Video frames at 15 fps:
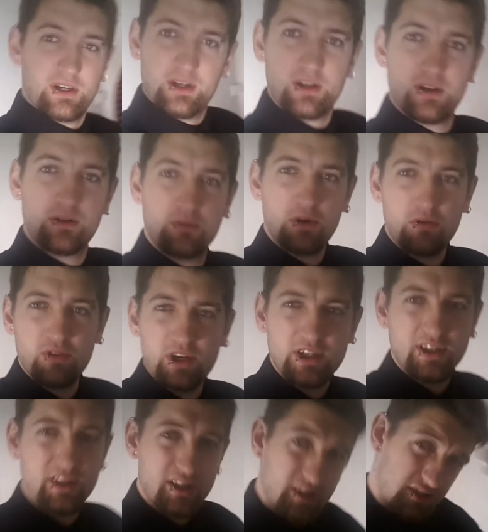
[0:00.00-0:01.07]
Not ready
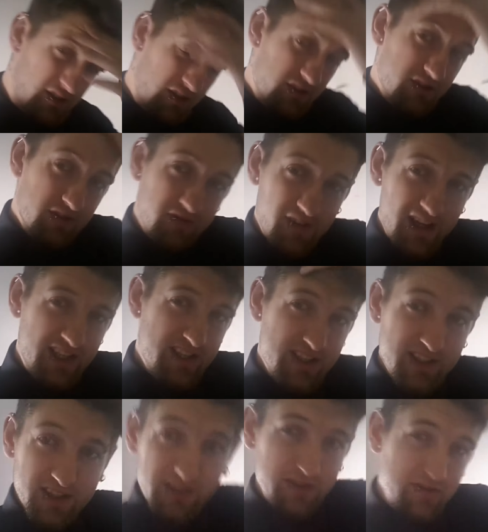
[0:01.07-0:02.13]
yet. We got to do the face
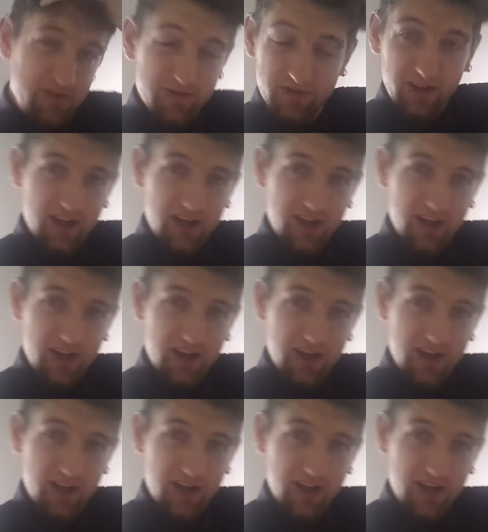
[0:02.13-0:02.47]
stuff.